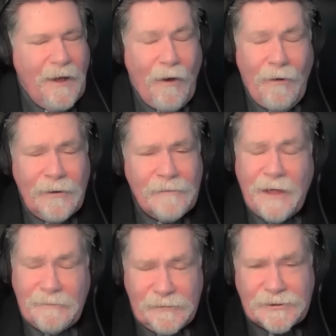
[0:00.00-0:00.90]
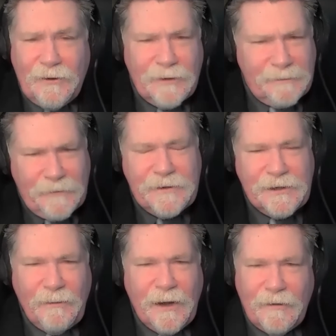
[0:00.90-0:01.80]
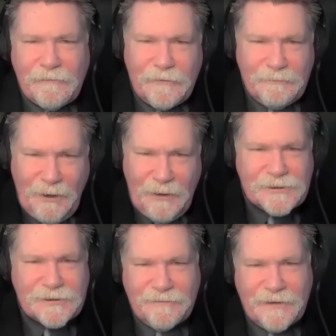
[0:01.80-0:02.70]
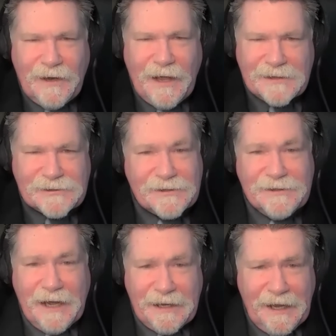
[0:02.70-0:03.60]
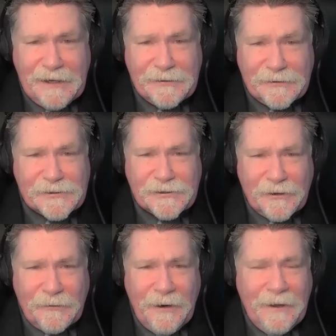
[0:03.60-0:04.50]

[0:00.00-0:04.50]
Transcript: All of that was going pretty well for most of the last decade or so.